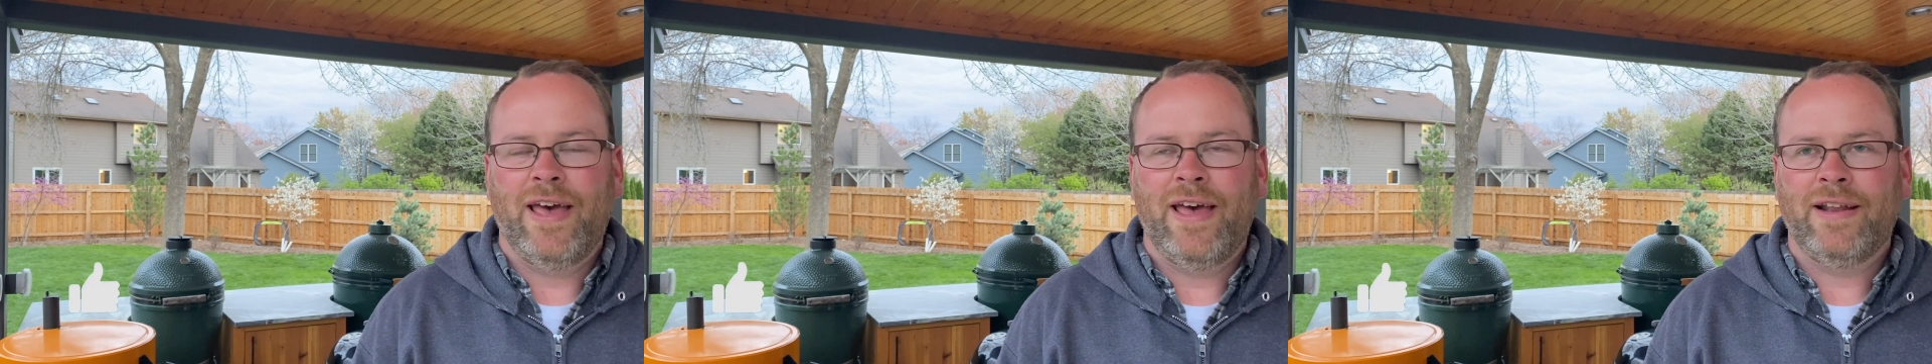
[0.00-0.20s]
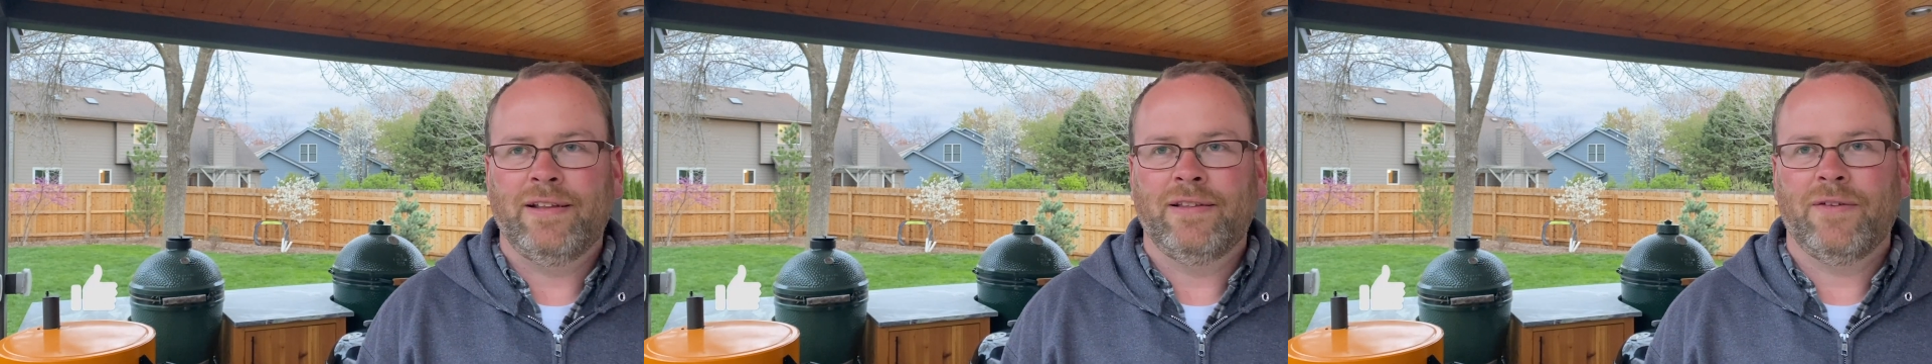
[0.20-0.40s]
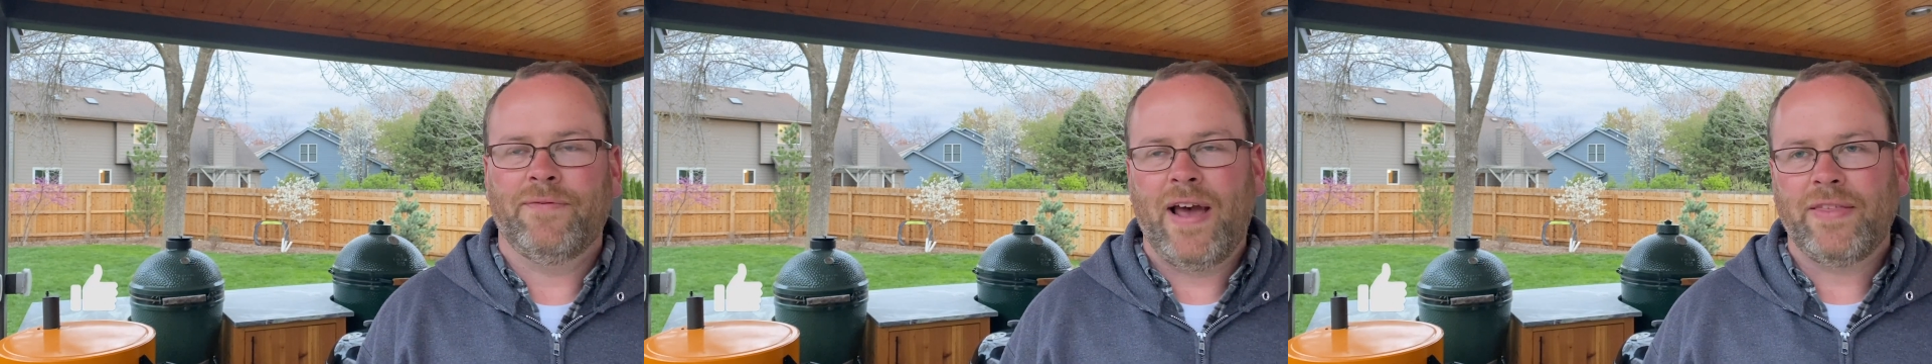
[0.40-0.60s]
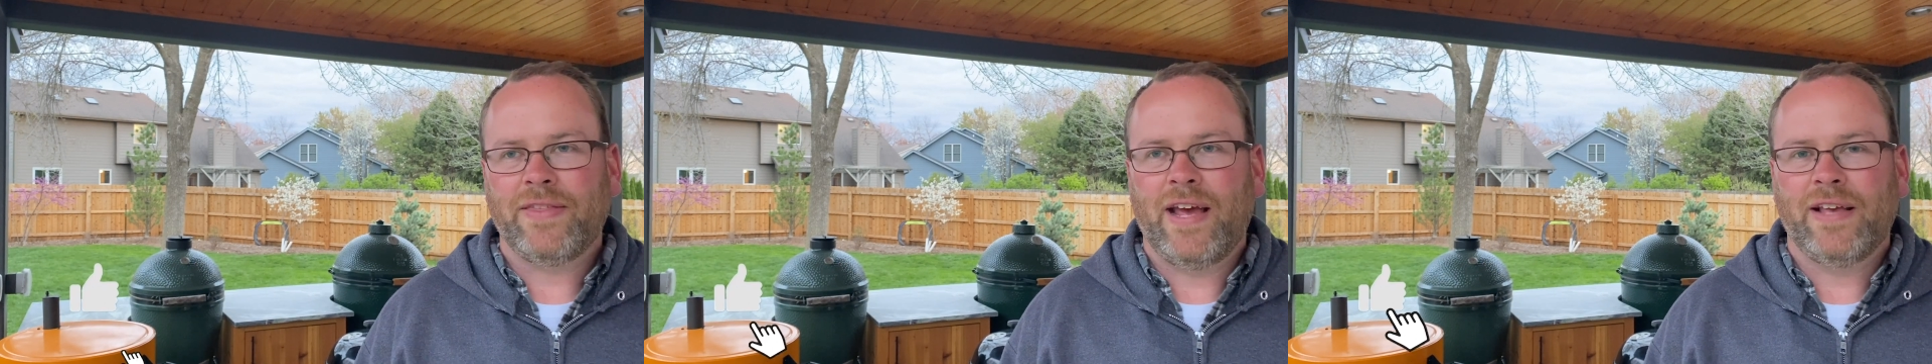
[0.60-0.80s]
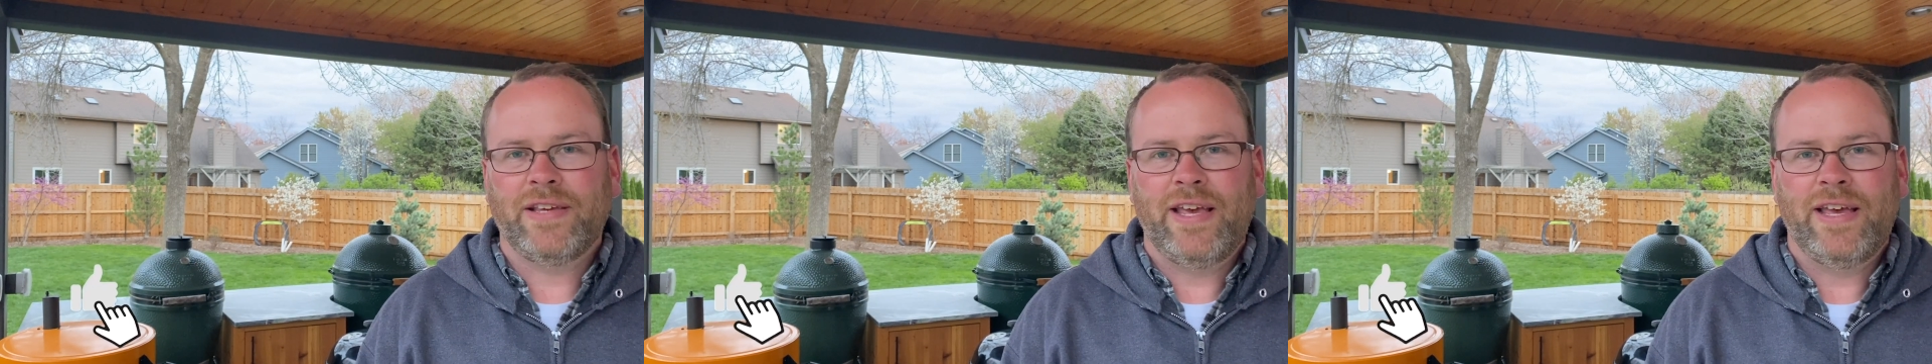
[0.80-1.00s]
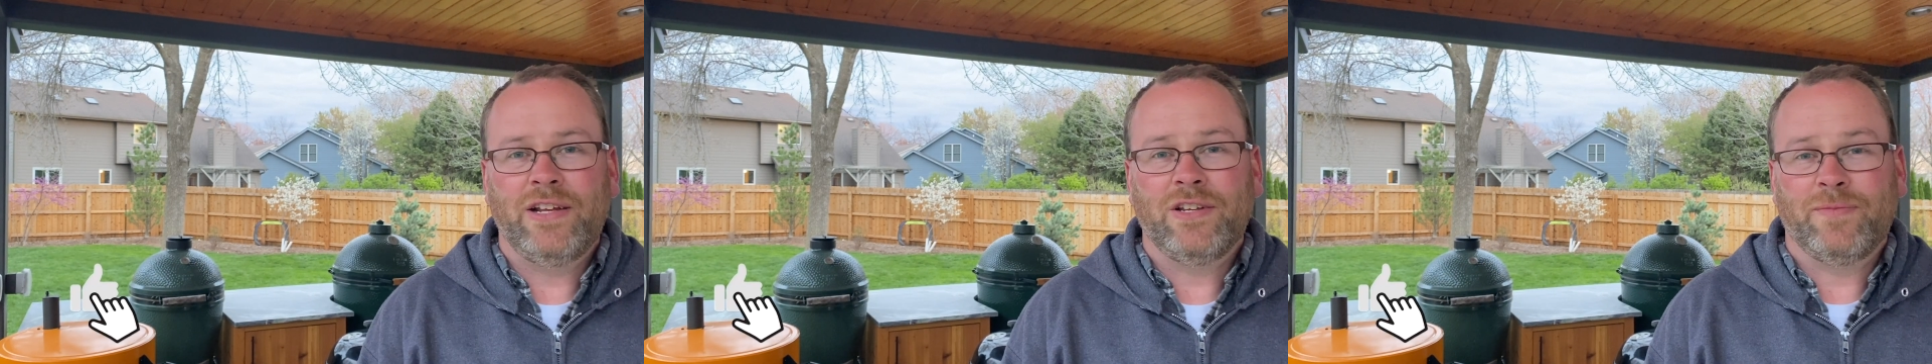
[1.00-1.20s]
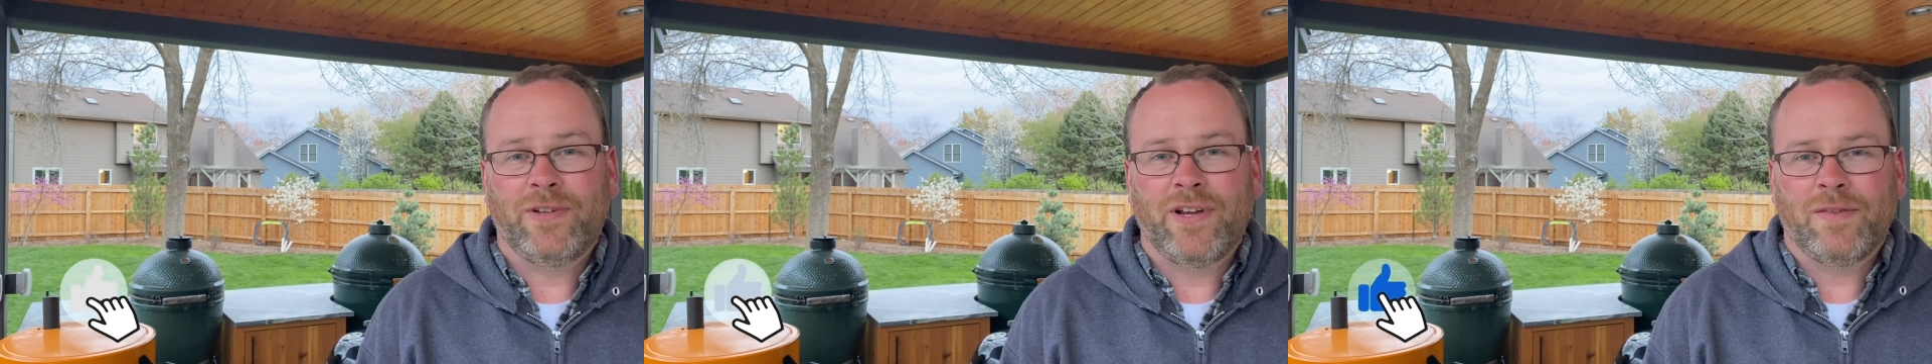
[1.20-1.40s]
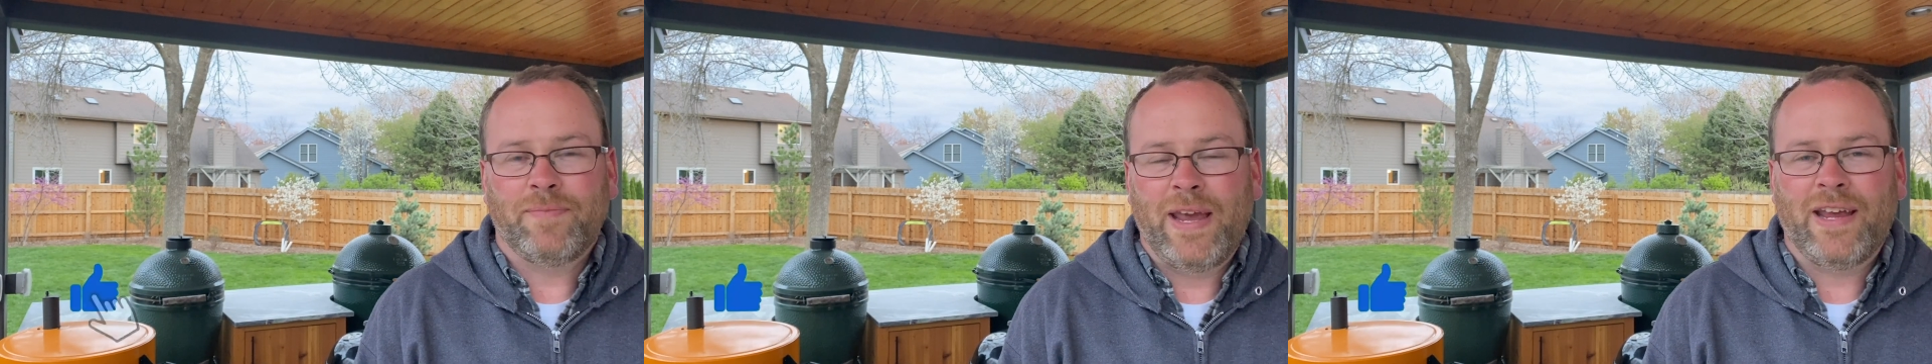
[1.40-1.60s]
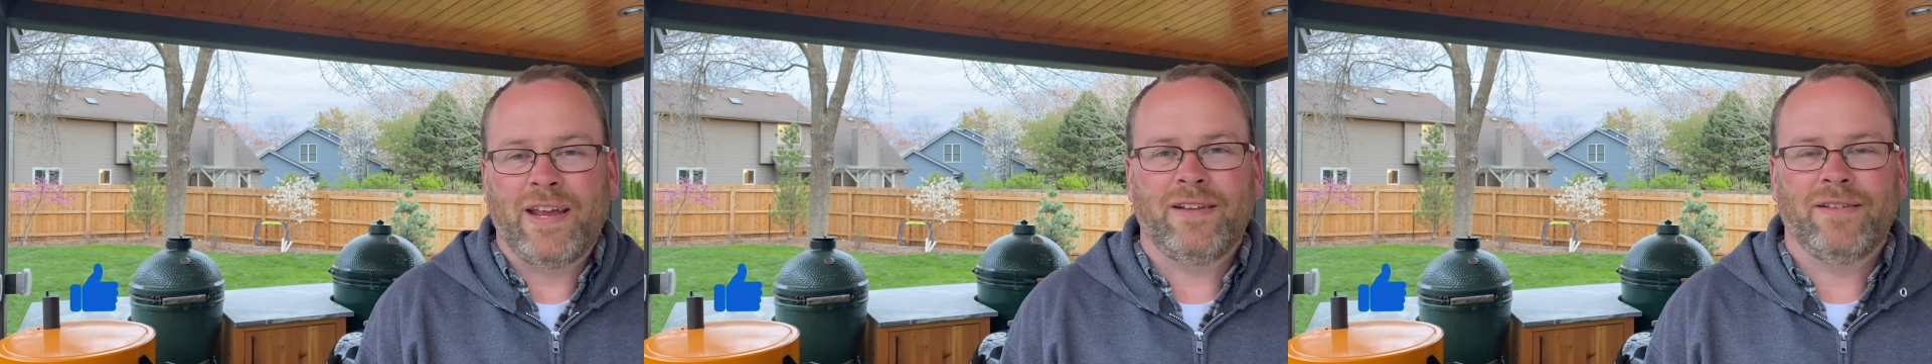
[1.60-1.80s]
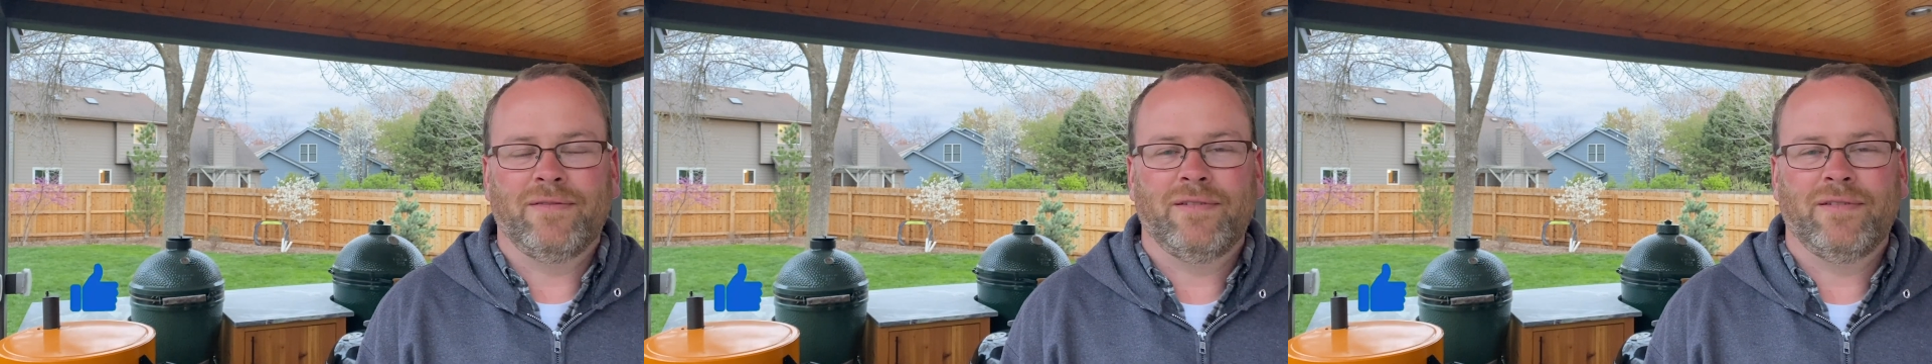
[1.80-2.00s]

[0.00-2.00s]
And the fact that it has a hinge does make it